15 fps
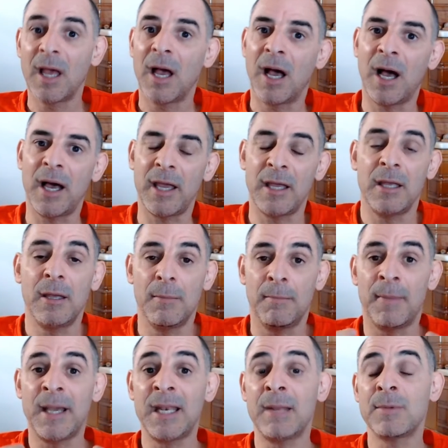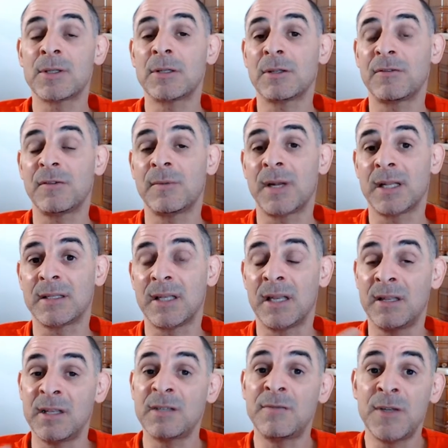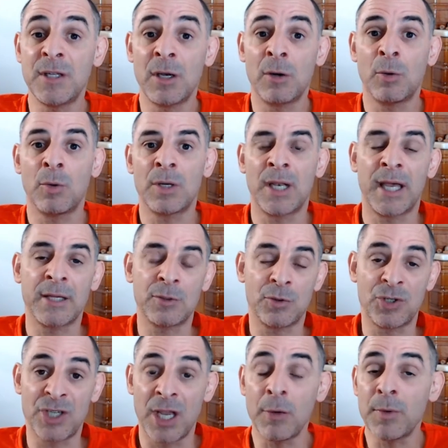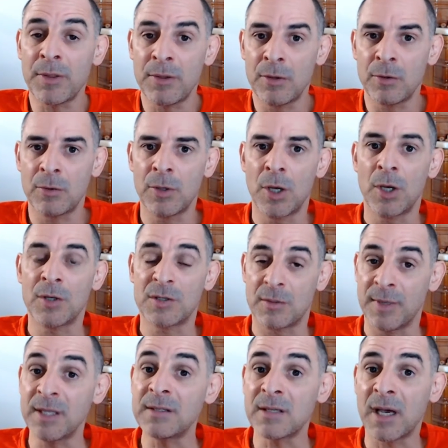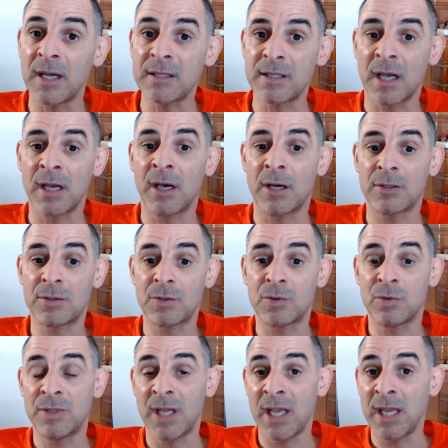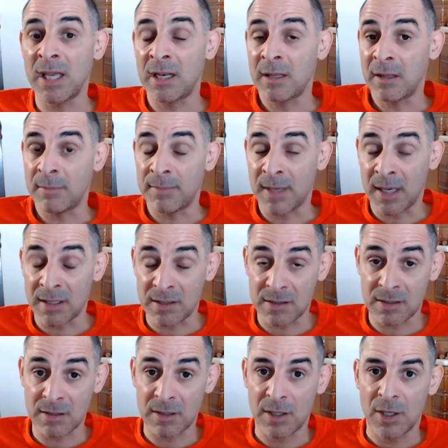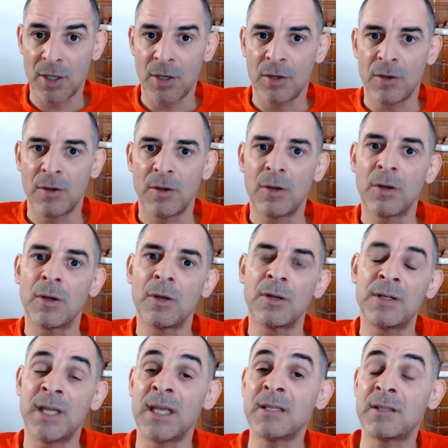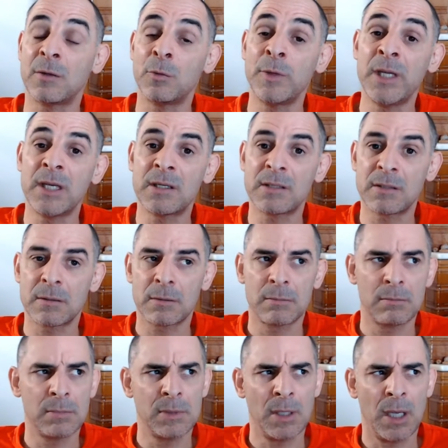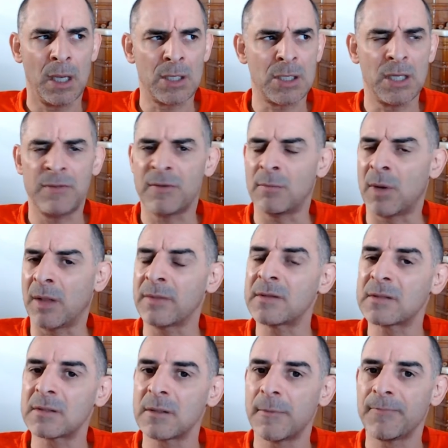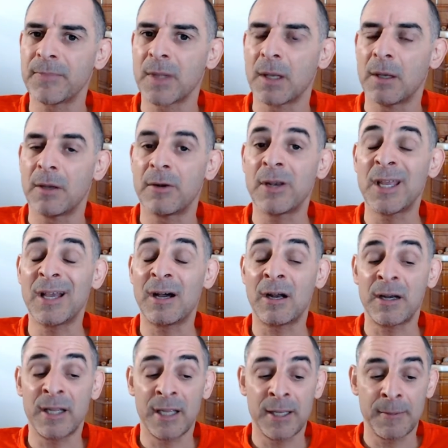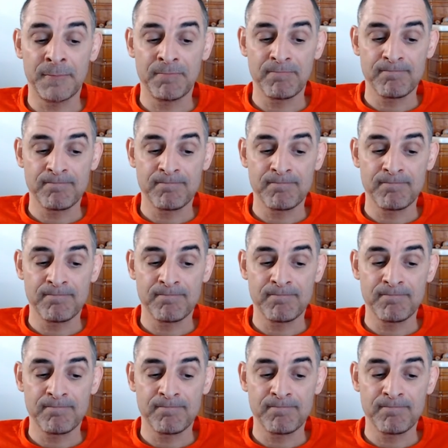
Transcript: Hi, my name is Lotfi Murad. In this video I would like to share with you some insights I got today and in the past days and weeks, actually even months, regarding